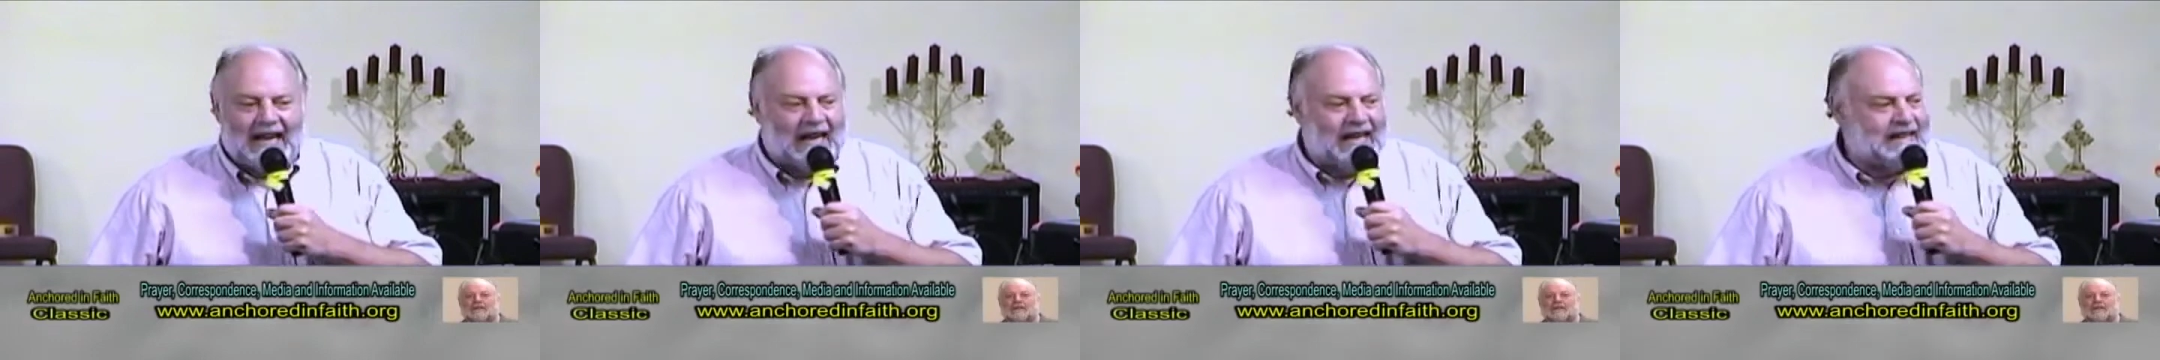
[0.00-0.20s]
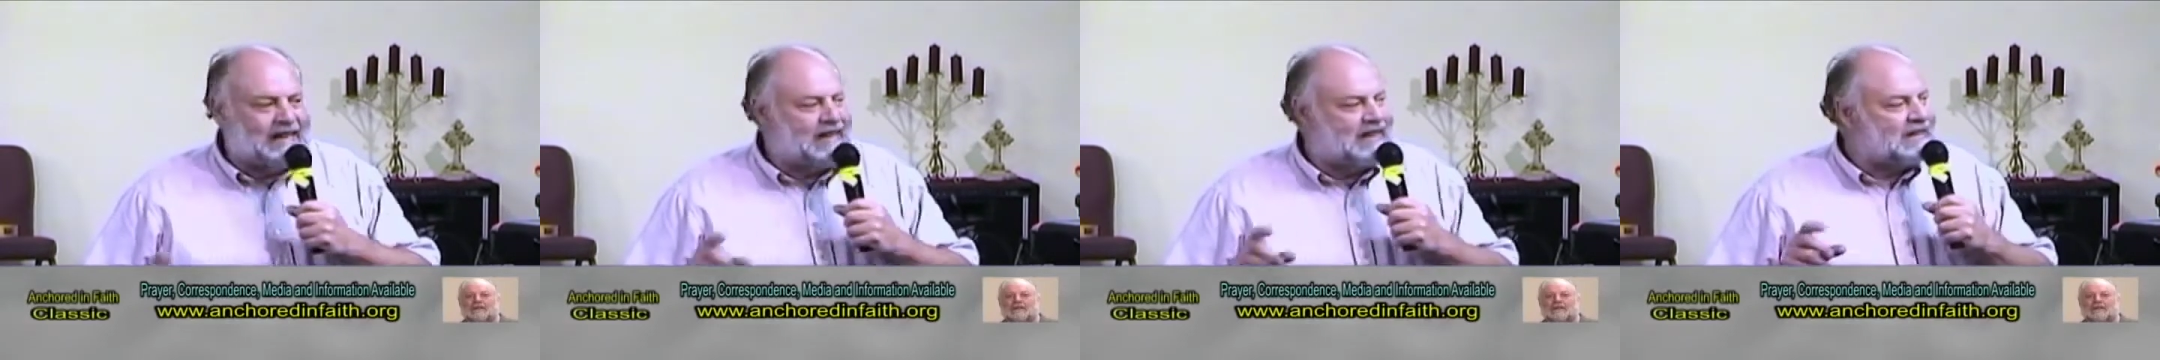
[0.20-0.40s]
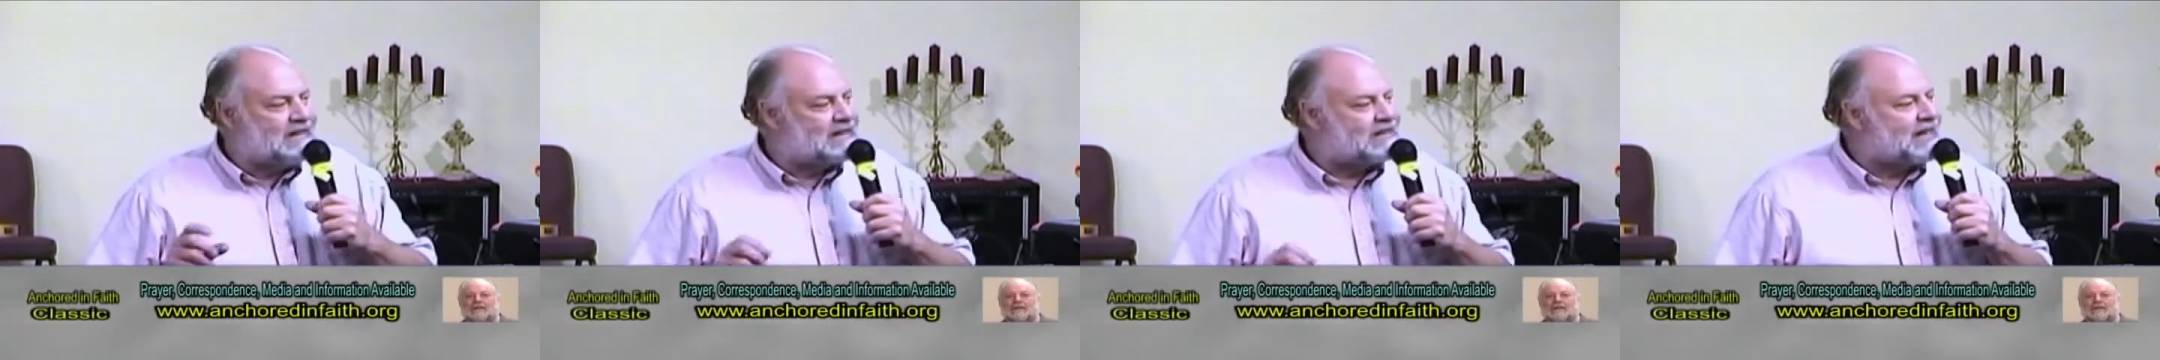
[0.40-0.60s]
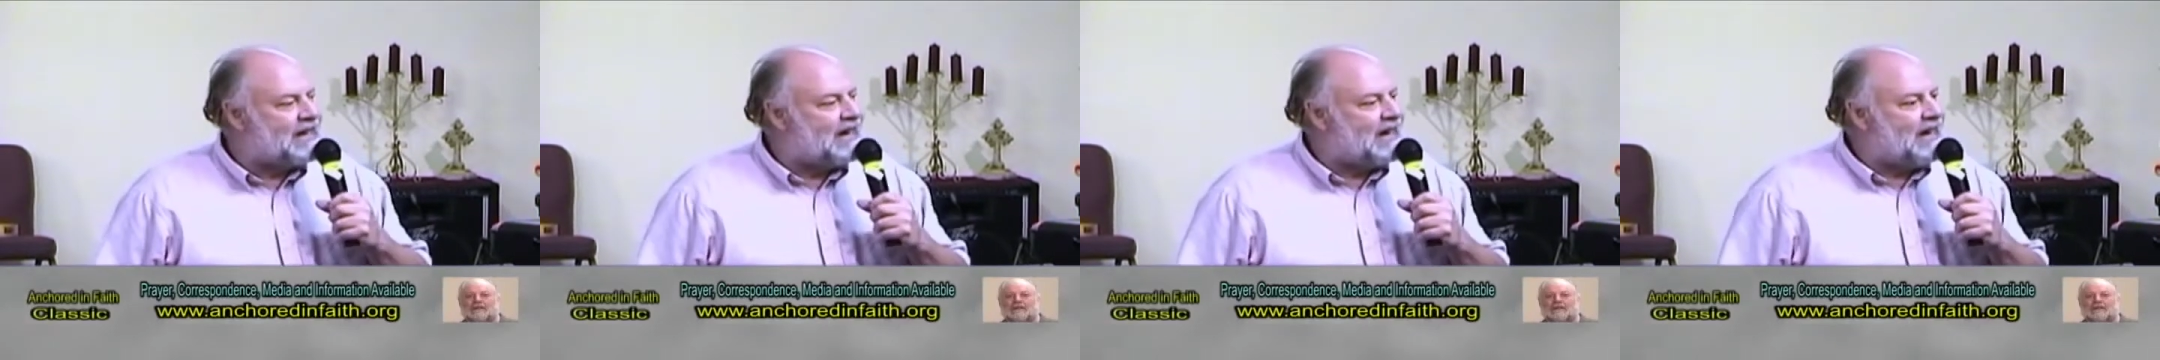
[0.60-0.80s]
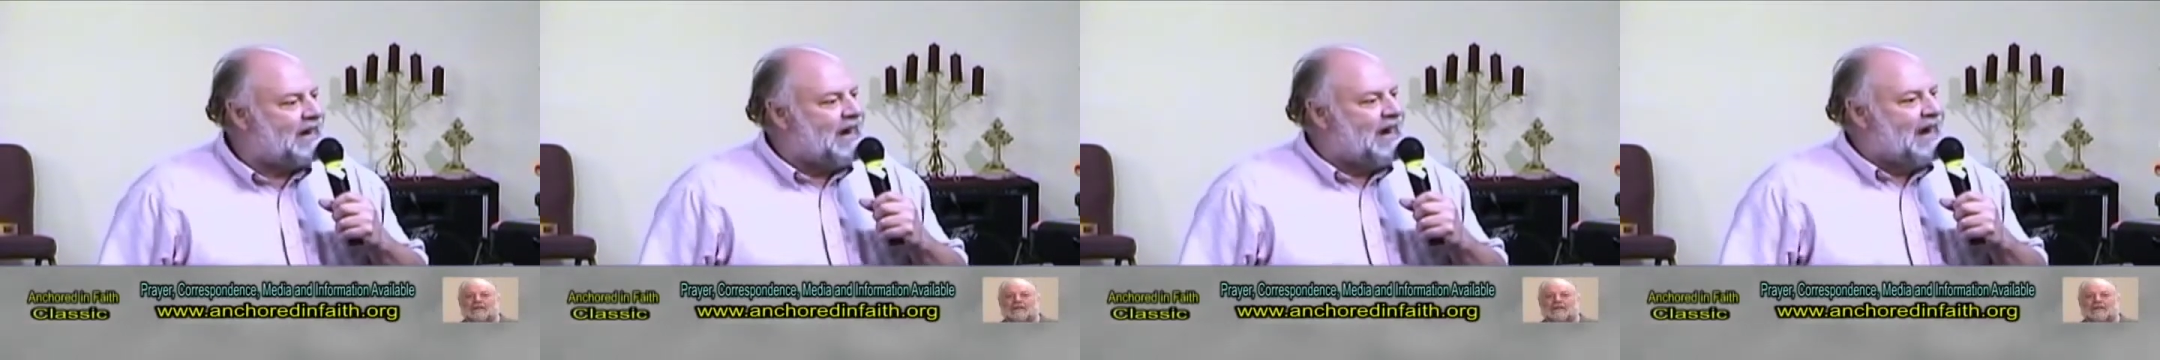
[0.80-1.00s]
It didn't
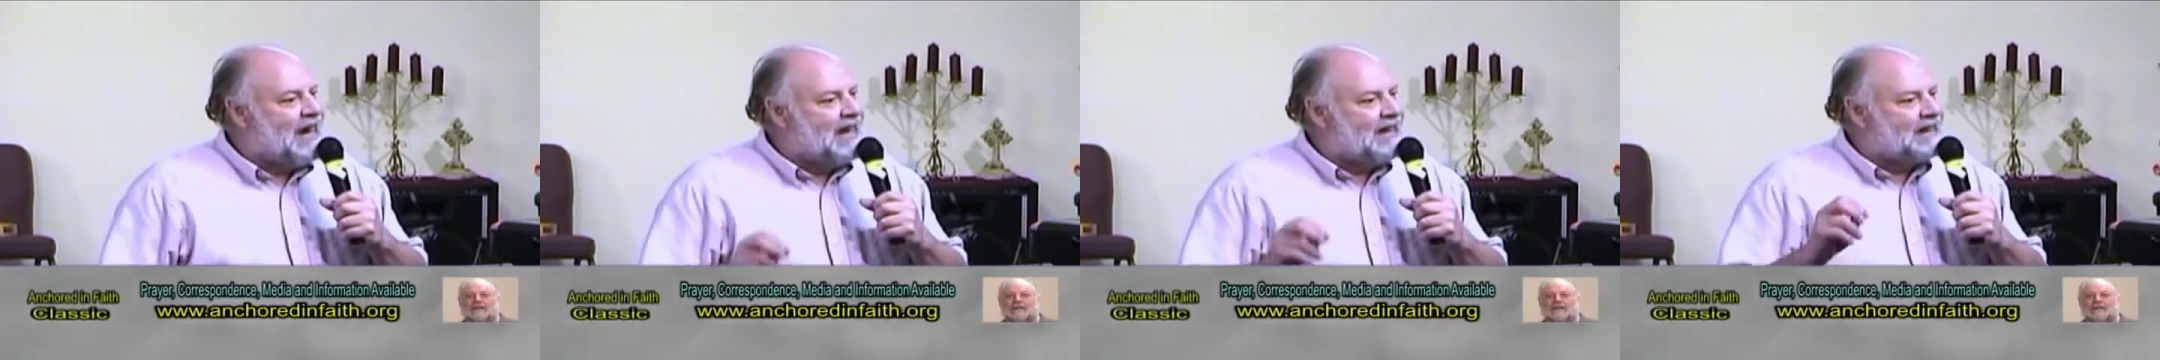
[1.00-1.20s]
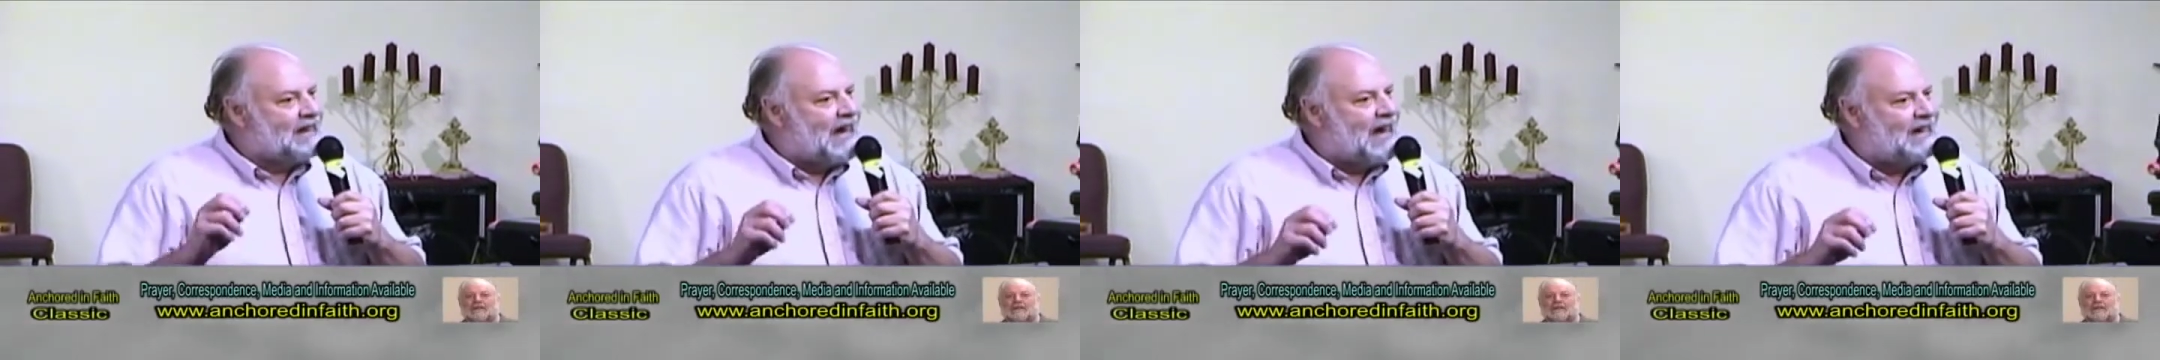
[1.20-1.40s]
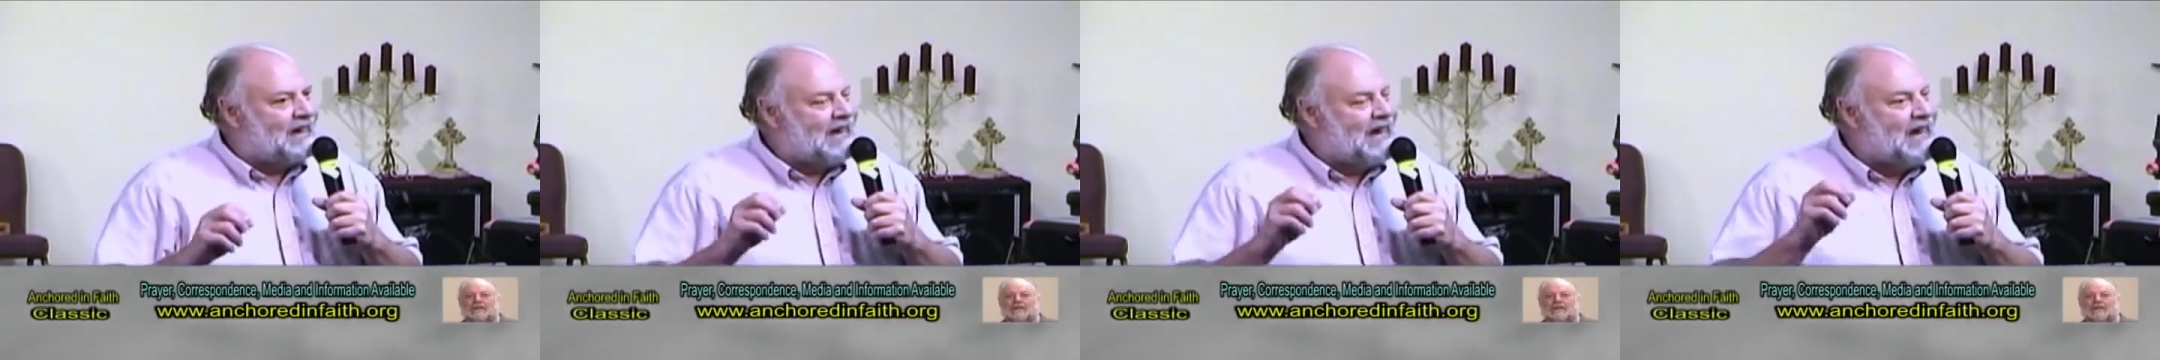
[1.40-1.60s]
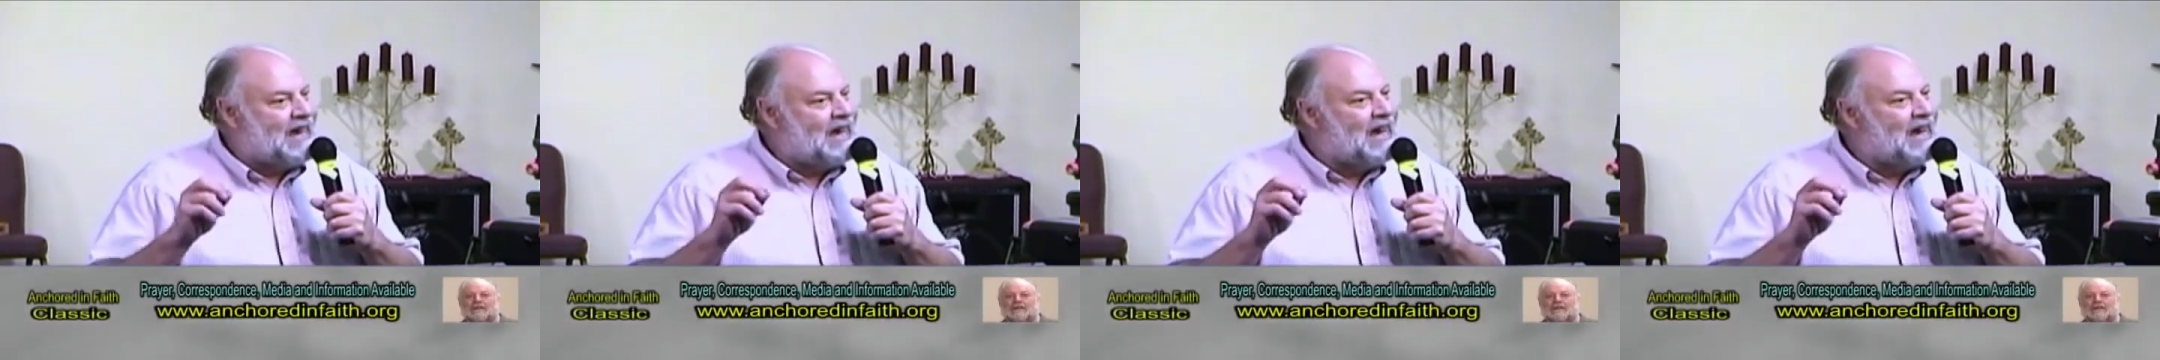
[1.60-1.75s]
say that